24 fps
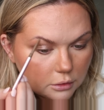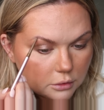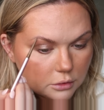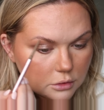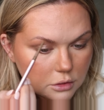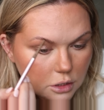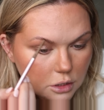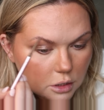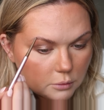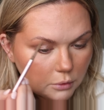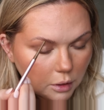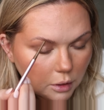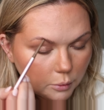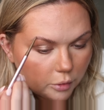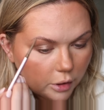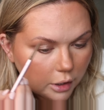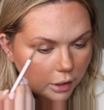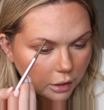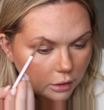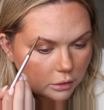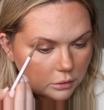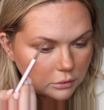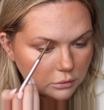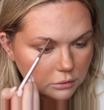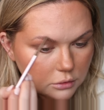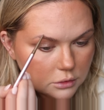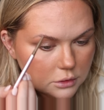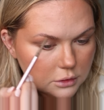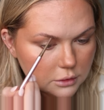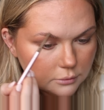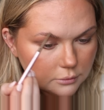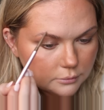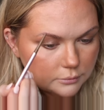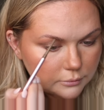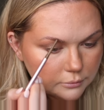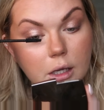do my
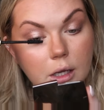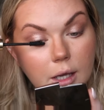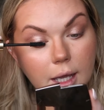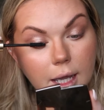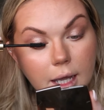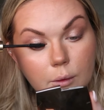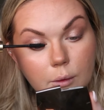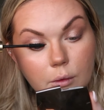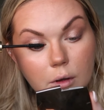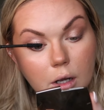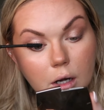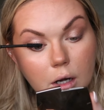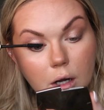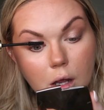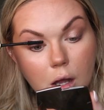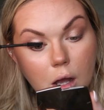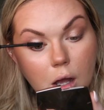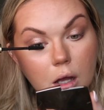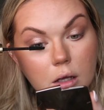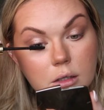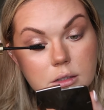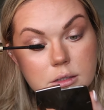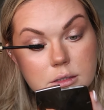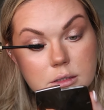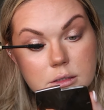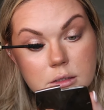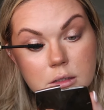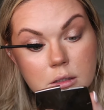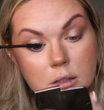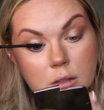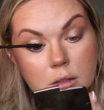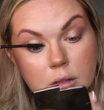brows. The Hourglass,